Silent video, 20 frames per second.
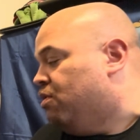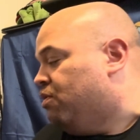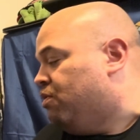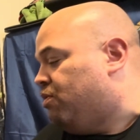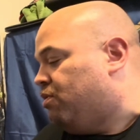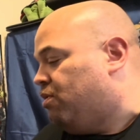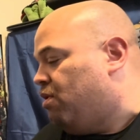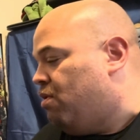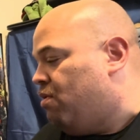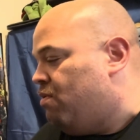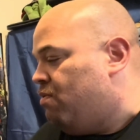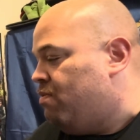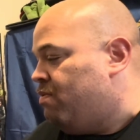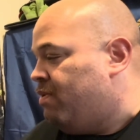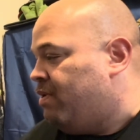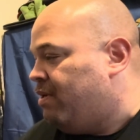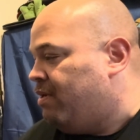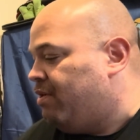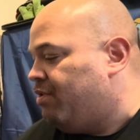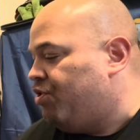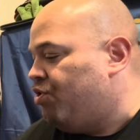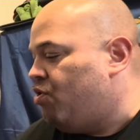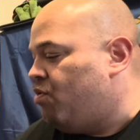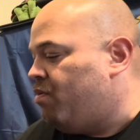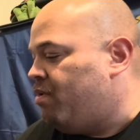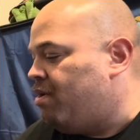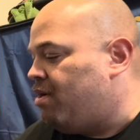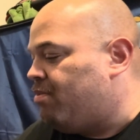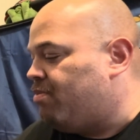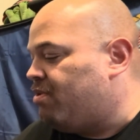So, you know
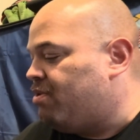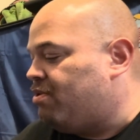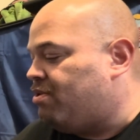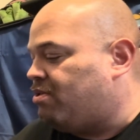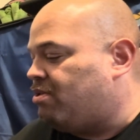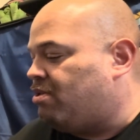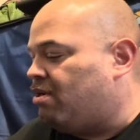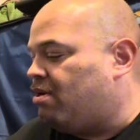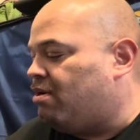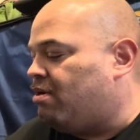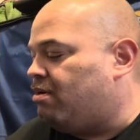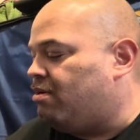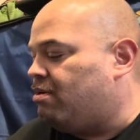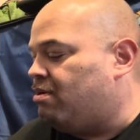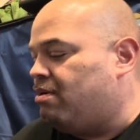what? I'm gonna start.